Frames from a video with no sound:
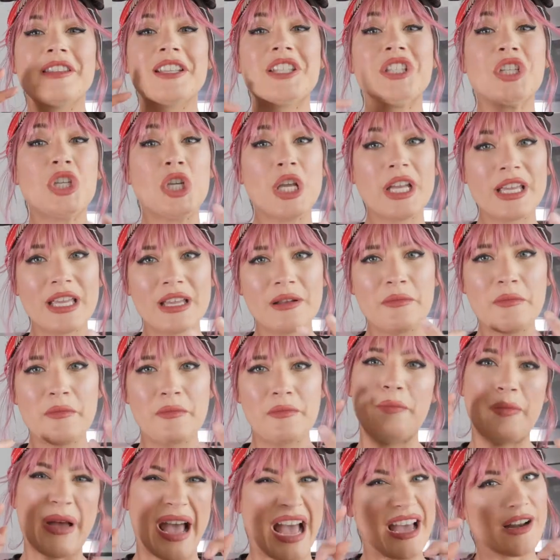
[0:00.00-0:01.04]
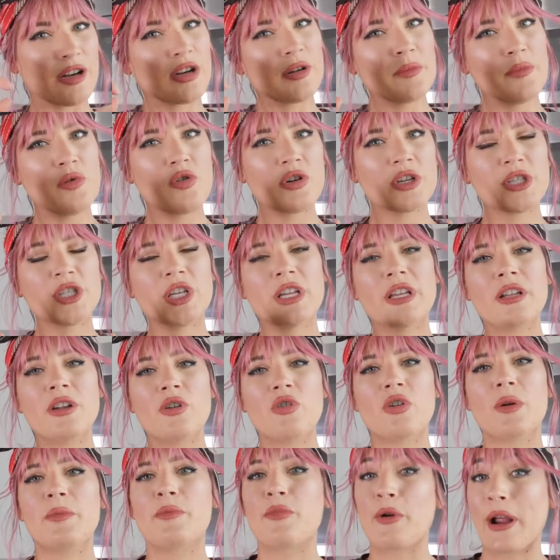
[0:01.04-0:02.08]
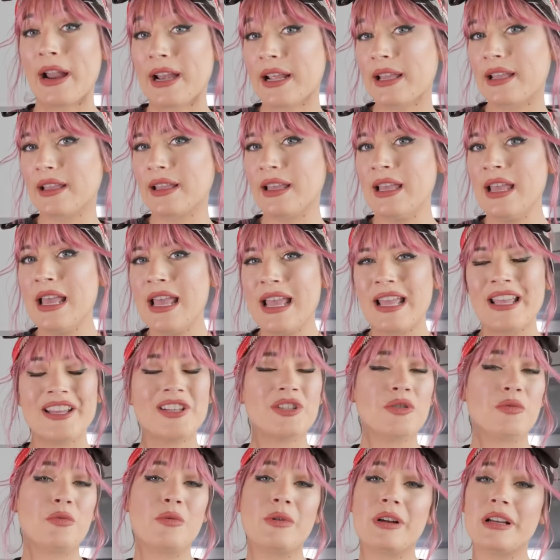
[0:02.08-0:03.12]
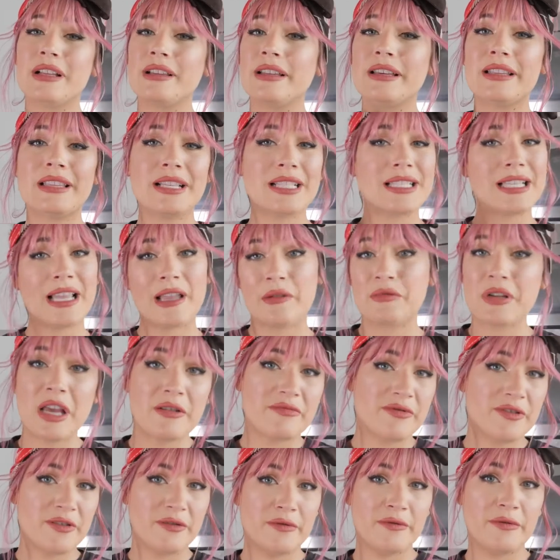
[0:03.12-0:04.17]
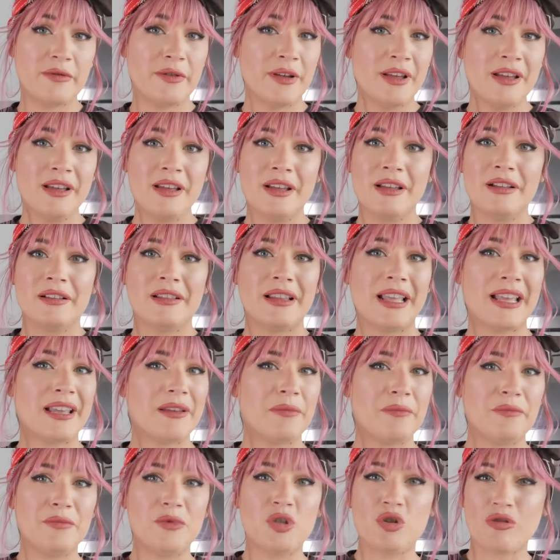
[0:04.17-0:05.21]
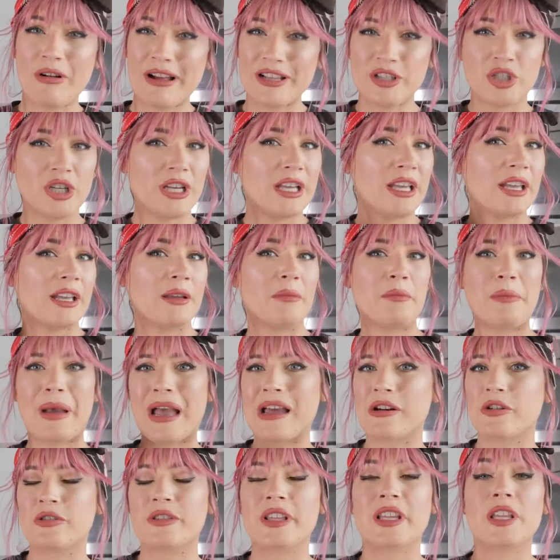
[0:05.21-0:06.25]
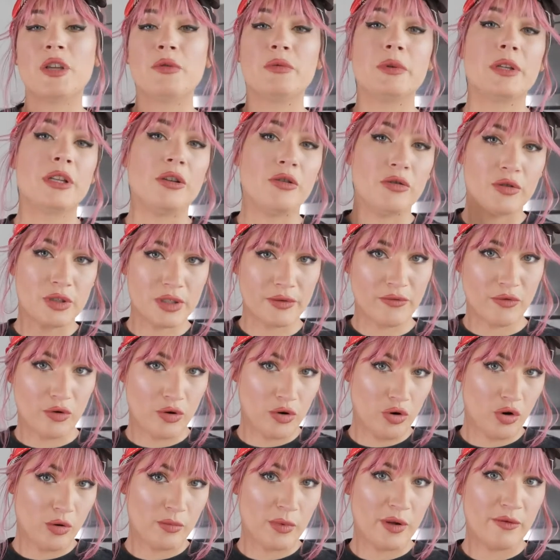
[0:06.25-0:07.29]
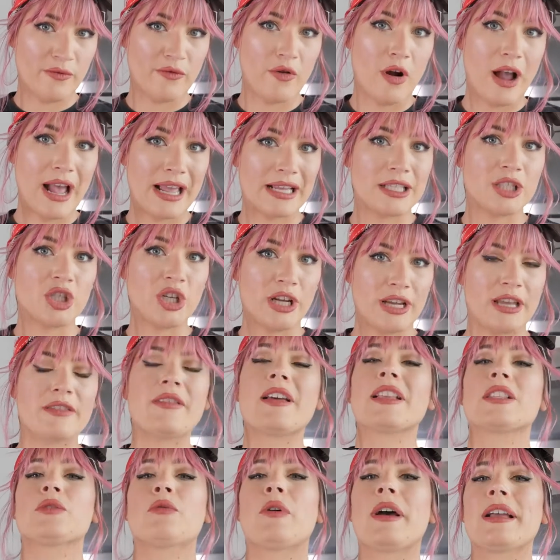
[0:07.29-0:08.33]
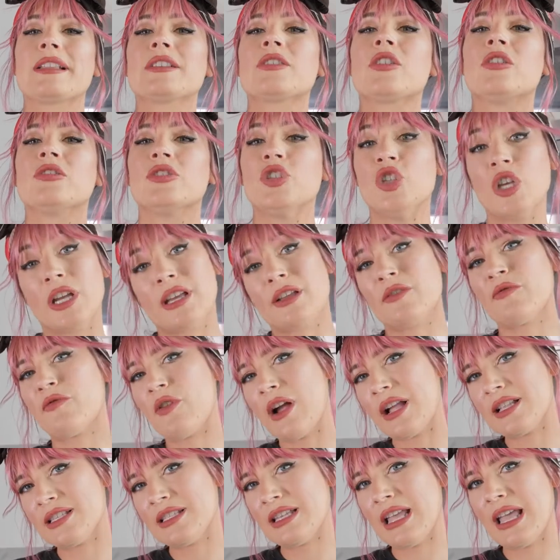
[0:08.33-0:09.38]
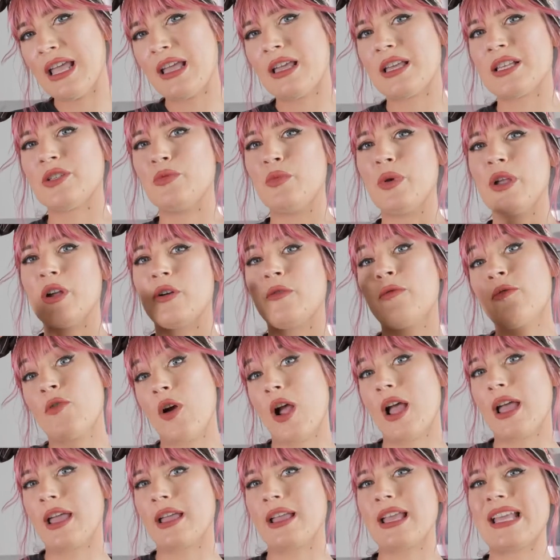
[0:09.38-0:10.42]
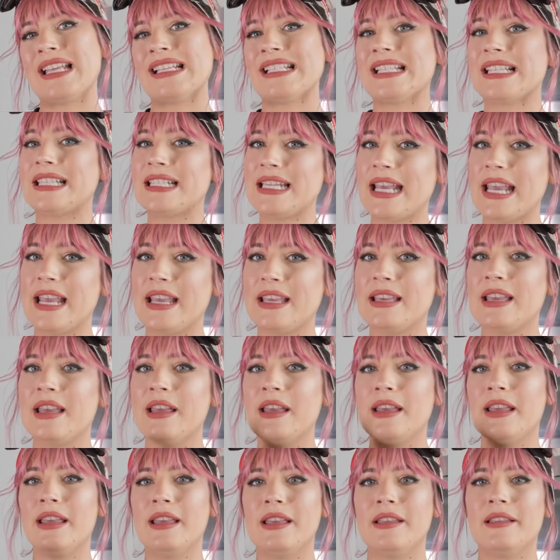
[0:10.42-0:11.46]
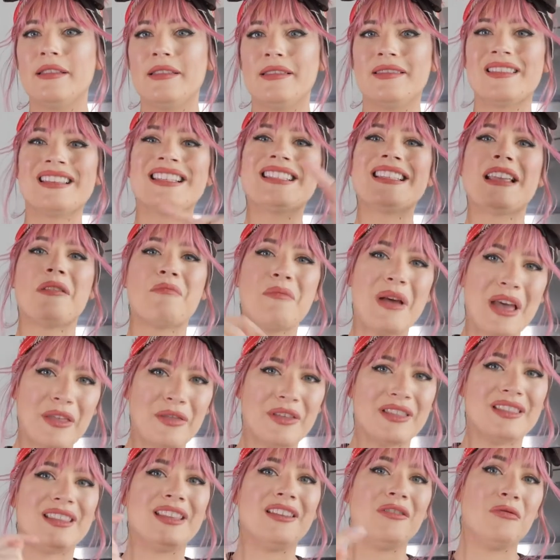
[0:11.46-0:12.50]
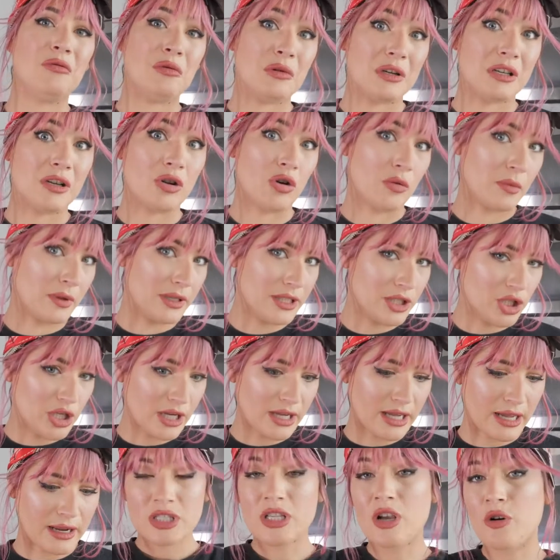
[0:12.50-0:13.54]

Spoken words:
The chicken batter portion or breading is really the same type of like dredging batter that you would use for normal fried chicken. That's why it's called chicken fried steak, because we are frying a steak the same method that you would normally chicken.